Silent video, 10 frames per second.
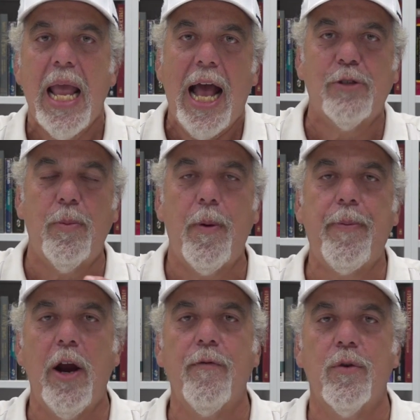As we
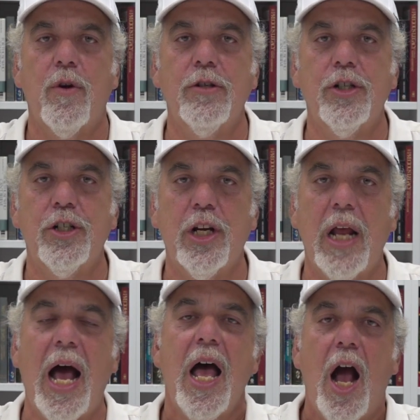prepare for Rosh
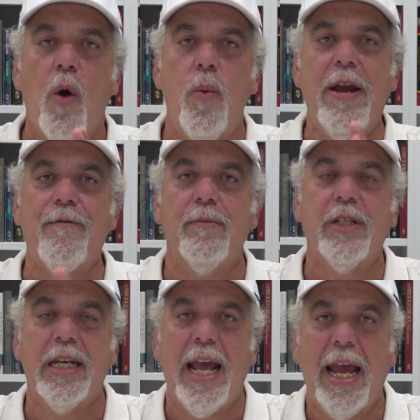Hashanah, a week from
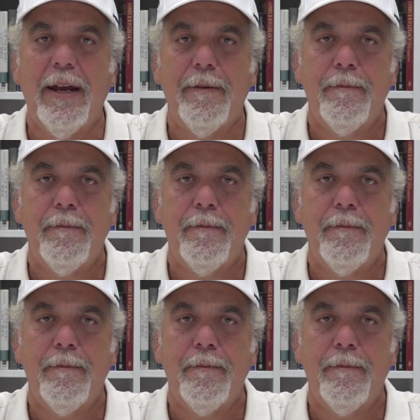today,